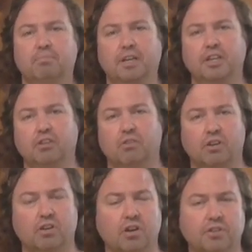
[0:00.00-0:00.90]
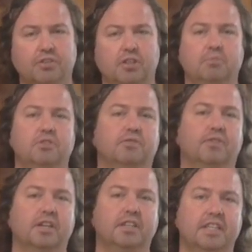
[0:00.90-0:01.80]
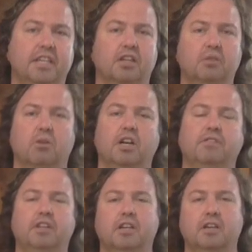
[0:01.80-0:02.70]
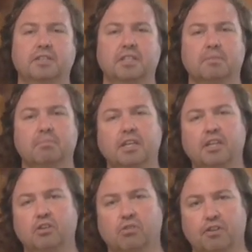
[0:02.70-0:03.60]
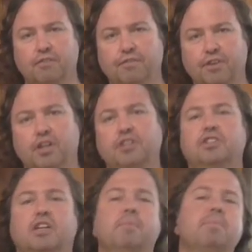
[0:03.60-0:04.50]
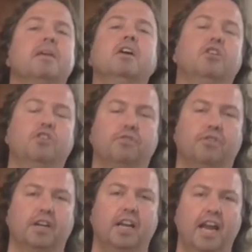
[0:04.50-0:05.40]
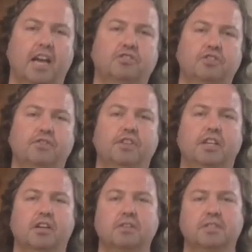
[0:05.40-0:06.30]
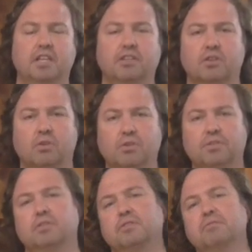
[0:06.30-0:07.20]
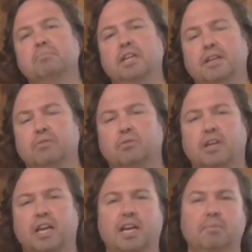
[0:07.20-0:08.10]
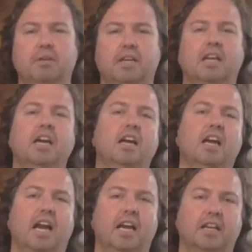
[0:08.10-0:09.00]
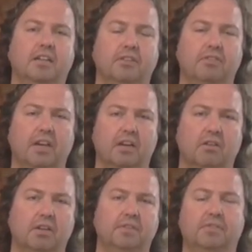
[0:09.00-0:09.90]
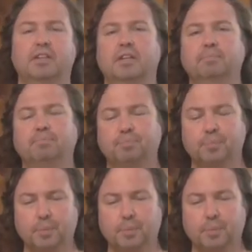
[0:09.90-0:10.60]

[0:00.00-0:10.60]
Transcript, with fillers: making your own costumes, you'll find DIY videos into making your own furniture, you'll find how-to videos into all sorts of medieval camping and that kind of thing.